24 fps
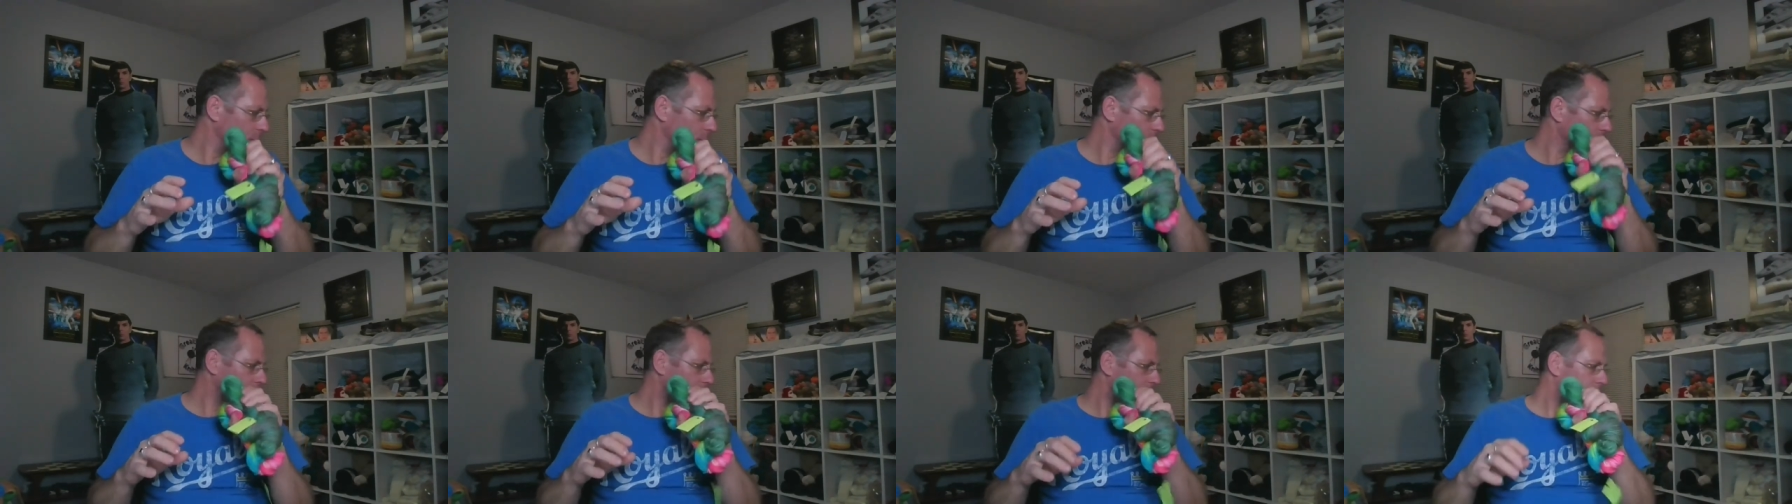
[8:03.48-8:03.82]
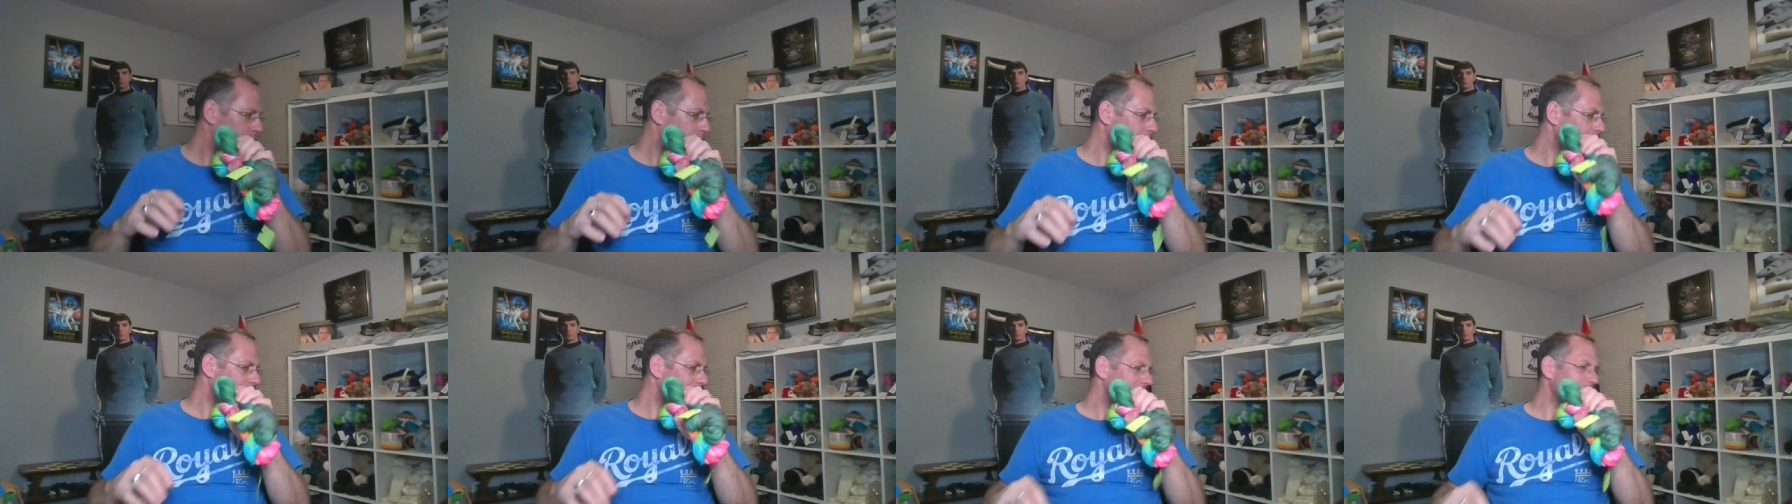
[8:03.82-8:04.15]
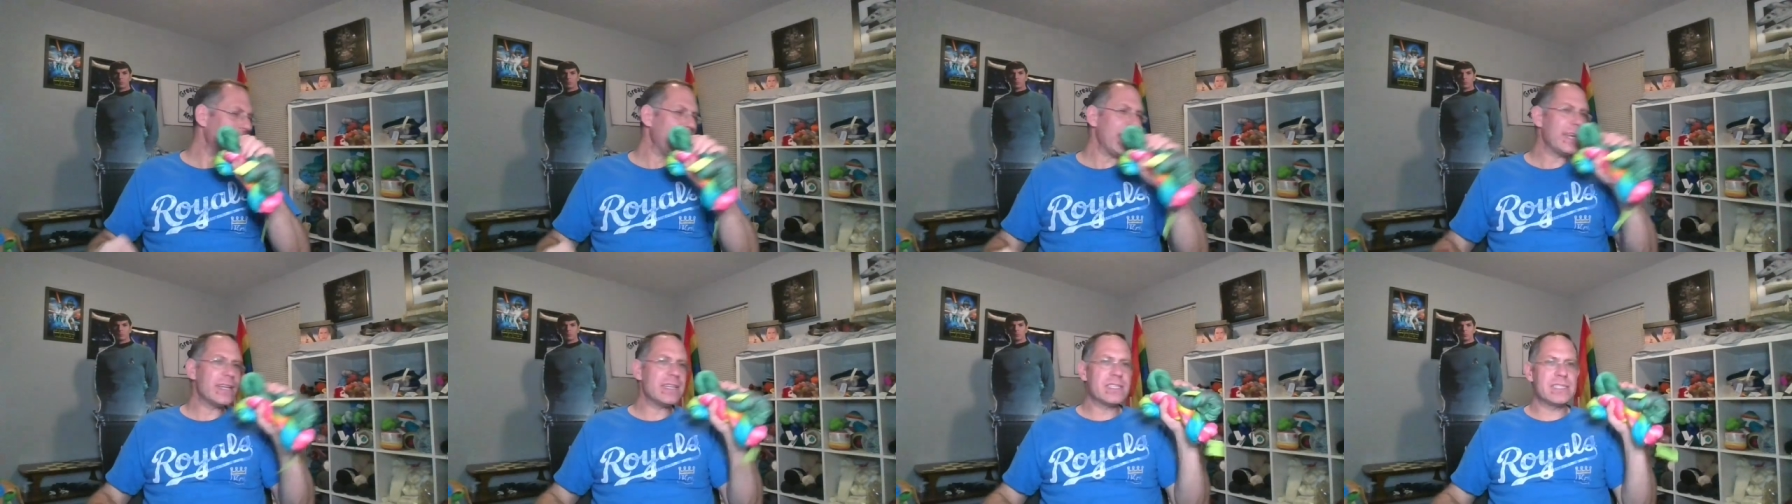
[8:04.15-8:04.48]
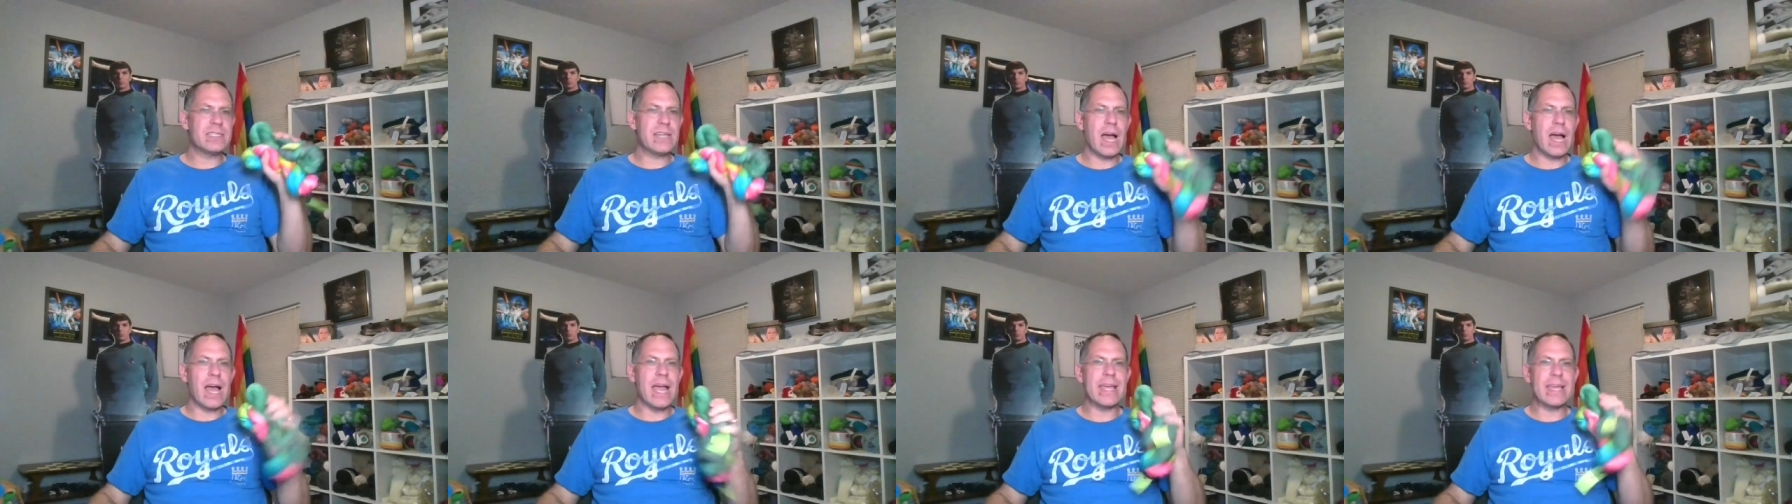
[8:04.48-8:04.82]
my latest
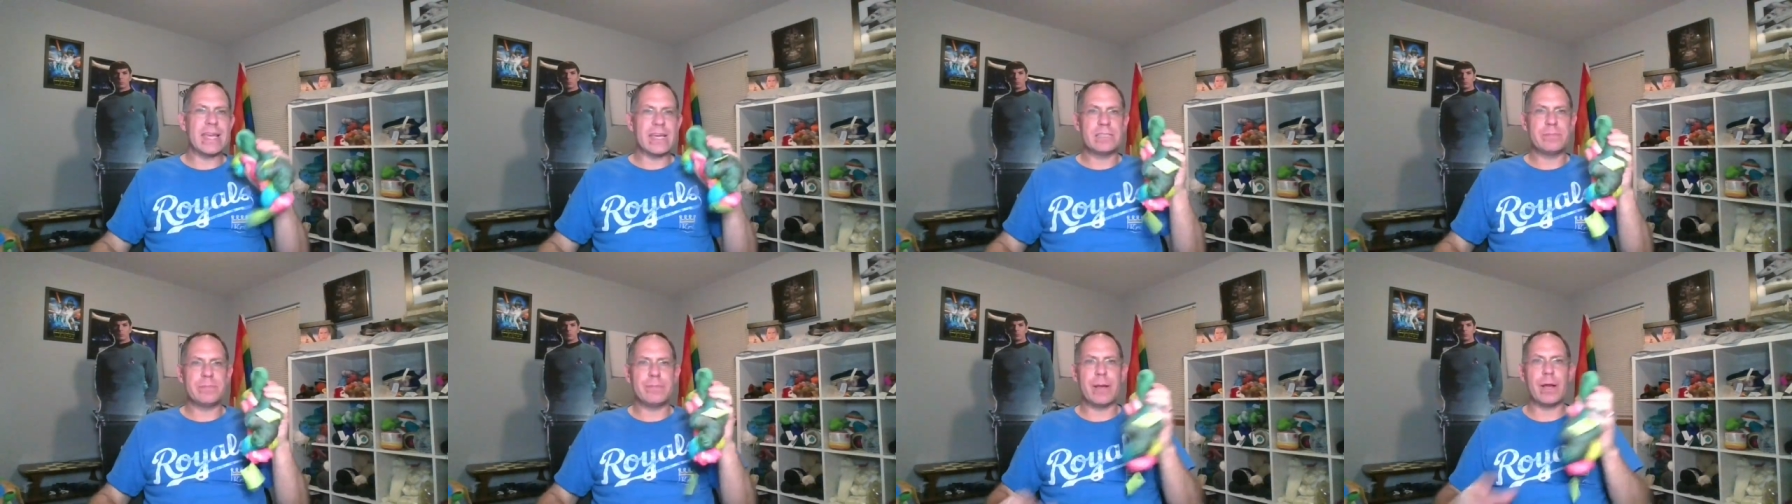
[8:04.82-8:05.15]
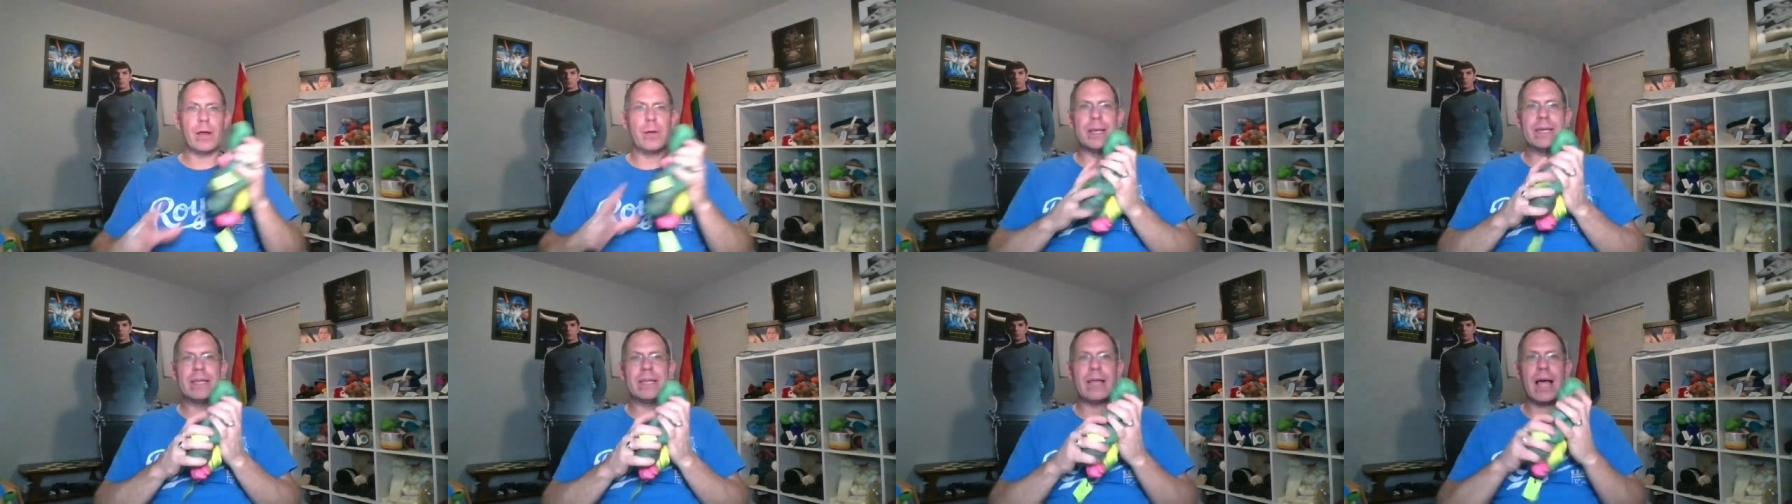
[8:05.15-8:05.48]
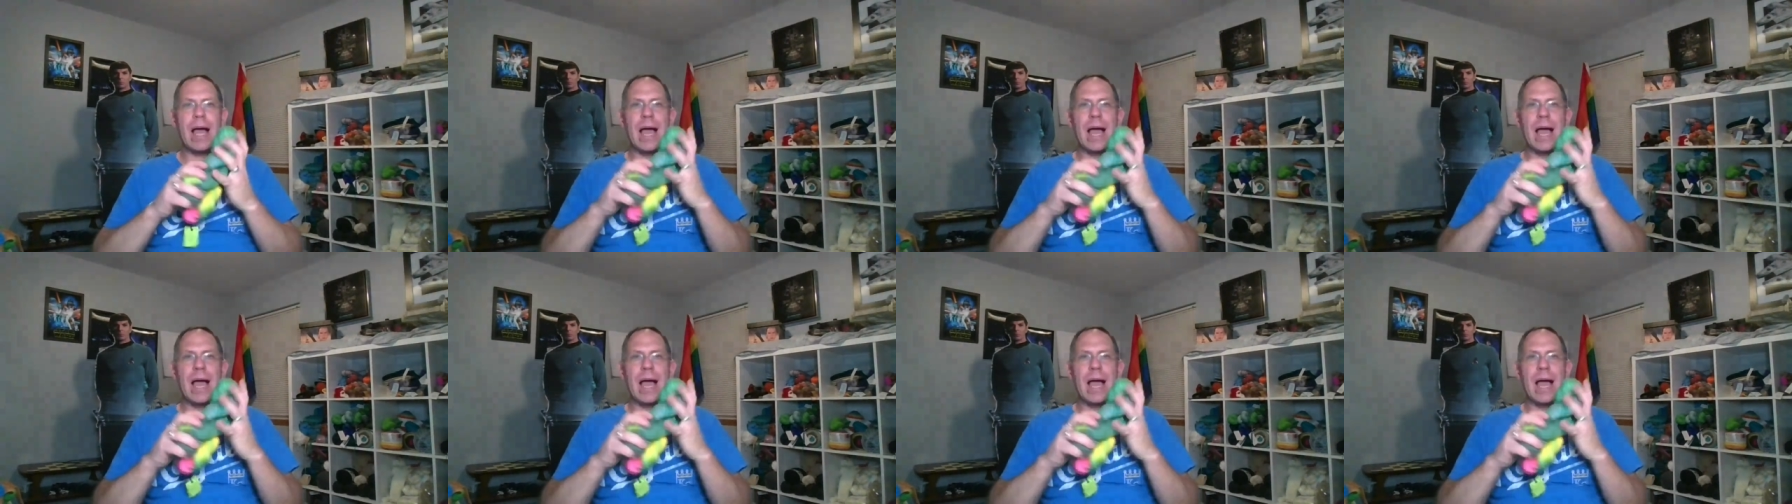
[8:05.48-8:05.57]
dyeing experiment.